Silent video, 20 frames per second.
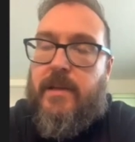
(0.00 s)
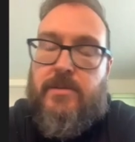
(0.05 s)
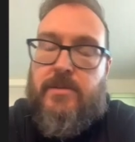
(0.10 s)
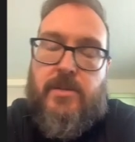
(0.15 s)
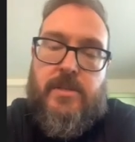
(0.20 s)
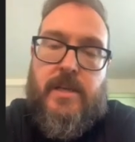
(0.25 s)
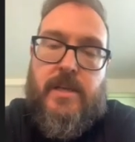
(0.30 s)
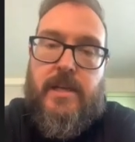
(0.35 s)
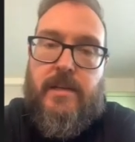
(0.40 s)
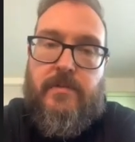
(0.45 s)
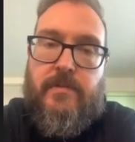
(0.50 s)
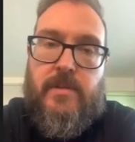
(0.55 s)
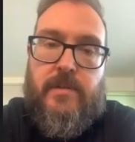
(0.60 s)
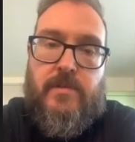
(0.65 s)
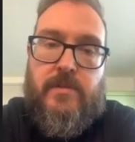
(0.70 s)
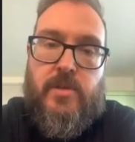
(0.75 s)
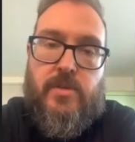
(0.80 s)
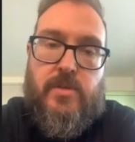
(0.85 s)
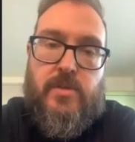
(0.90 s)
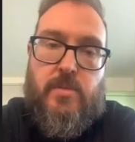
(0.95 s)
as you said, even
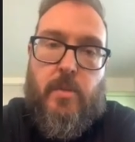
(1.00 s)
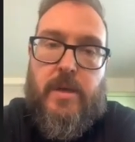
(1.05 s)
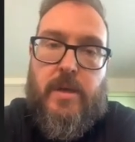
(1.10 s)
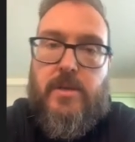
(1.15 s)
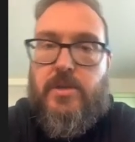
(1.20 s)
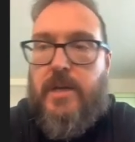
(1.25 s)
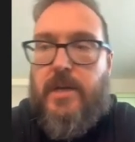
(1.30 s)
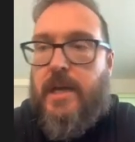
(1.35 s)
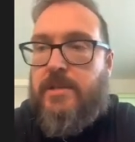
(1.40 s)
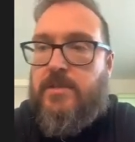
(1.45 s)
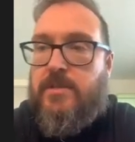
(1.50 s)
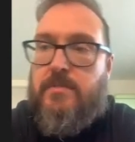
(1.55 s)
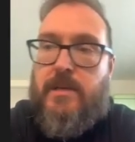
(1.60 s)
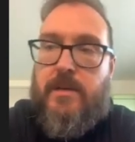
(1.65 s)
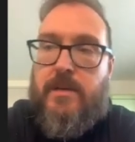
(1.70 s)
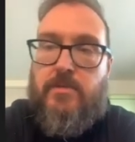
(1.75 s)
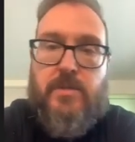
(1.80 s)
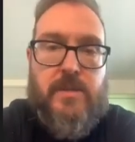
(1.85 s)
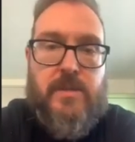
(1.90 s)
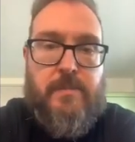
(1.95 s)
if she doesn't win, she has some
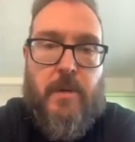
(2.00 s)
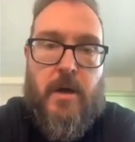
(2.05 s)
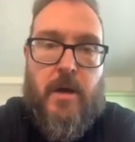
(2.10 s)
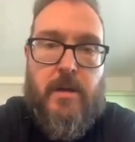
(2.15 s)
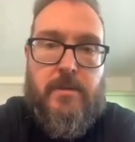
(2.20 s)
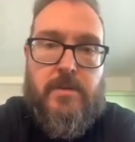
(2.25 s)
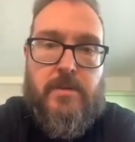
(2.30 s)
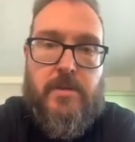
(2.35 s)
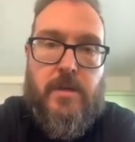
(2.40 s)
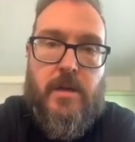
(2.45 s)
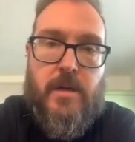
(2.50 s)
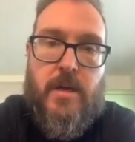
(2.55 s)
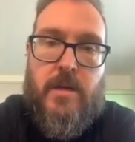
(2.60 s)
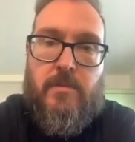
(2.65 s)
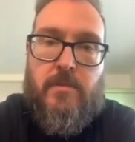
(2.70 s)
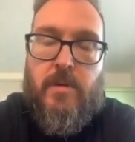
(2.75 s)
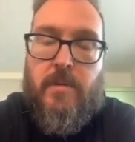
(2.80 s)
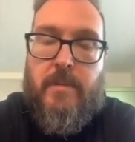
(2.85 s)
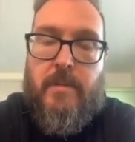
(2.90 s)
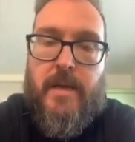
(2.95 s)
little spots, you know
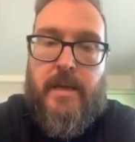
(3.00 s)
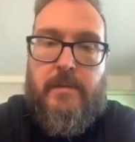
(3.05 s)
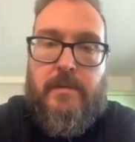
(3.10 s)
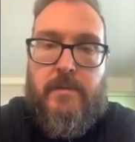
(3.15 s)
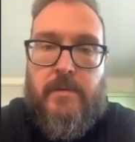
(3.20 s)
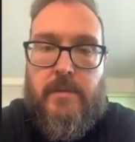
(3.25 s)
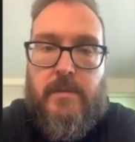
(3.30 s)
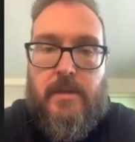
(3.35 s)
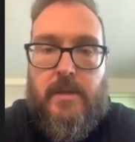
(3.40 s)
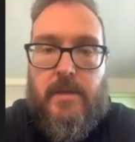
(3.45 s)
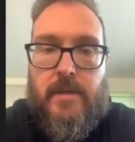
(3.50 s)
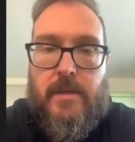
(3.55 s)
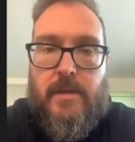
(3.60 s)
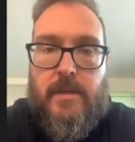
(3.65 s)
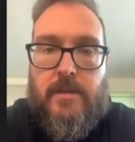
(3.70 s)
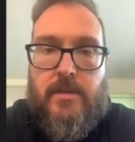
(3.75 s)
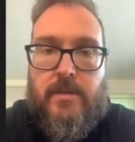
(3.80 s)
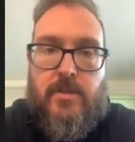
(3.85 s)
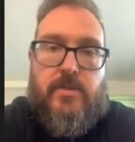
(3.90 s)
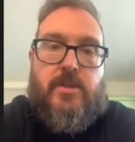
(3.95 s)
what I mean?
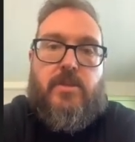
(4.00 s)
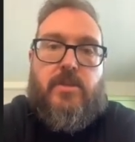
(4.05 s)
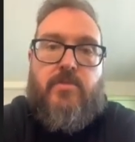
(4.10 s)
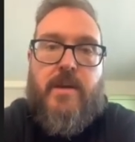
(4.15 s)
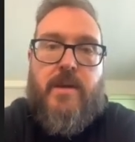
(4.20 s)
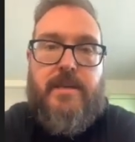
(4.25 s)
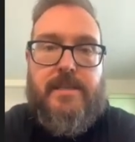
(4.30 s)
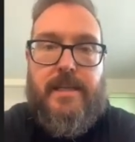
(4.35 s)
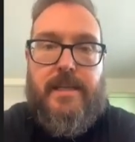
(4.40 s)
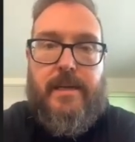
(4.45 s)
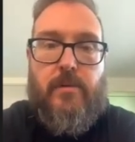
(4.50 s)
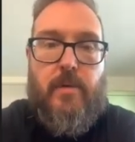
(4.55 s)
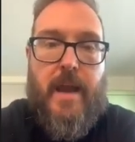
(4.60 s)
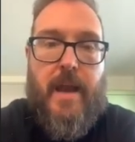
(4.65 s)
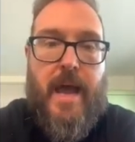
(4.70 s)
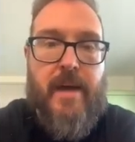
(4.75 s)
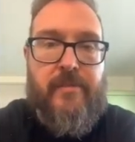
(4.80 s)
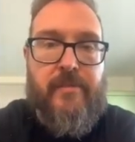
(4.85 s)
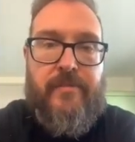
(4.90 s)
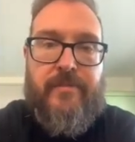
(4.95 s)
Does the crazy little
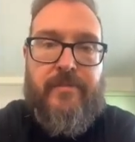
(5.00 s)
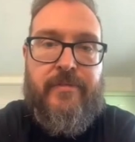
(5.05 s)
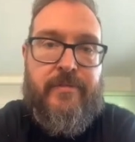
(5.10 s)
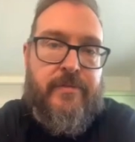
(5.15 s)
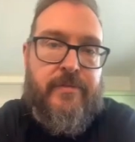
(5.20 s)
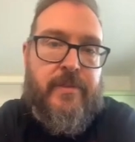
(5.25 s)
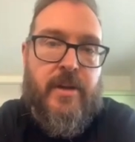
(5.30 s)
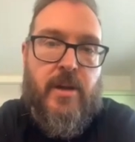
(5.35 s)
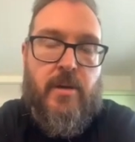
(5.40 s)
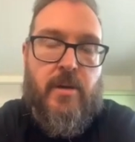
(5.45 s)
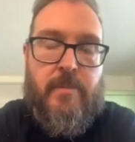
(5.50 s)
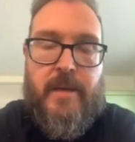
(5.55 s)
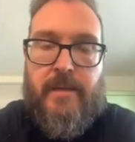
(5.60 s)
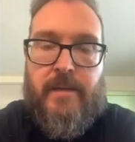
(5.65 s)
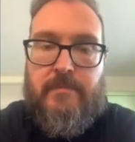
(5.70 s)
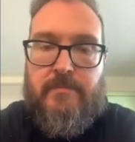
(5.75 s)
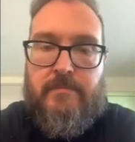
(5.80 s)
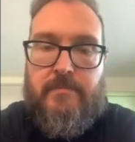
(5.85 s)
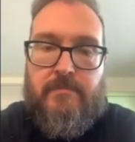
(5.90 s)
laugh, you know what I mean?